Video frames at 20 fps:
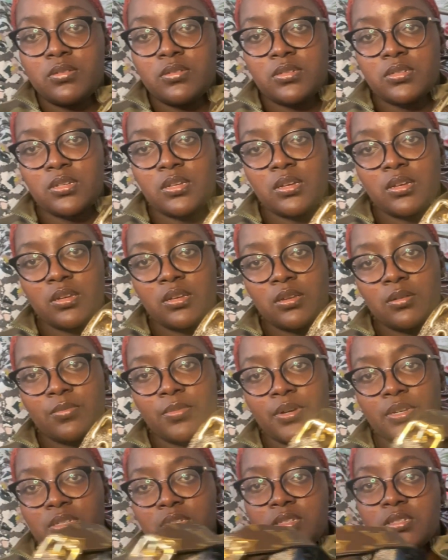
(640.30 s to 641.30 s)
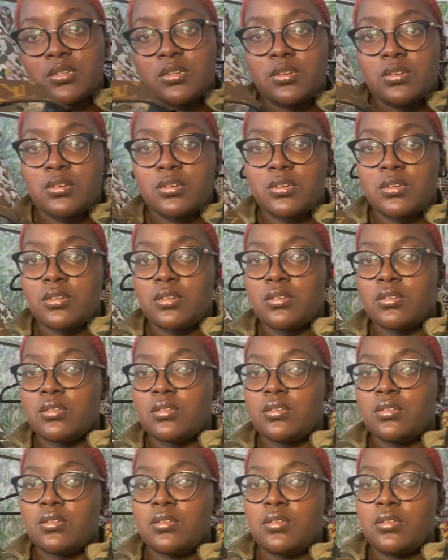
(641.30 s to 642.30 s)
Side by side.
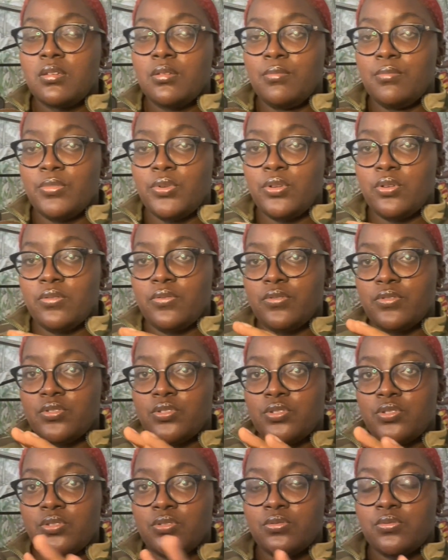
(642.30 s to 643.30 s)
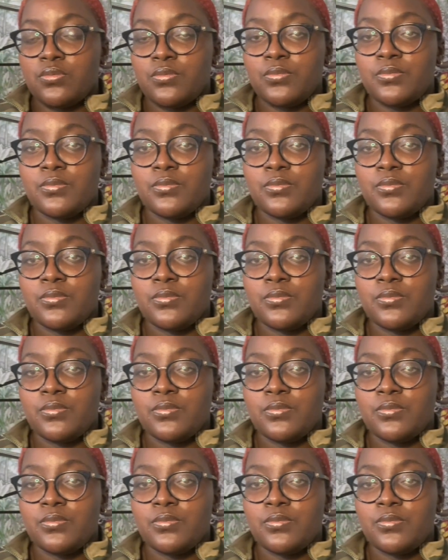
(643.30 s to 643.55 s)
Beautiful shoe.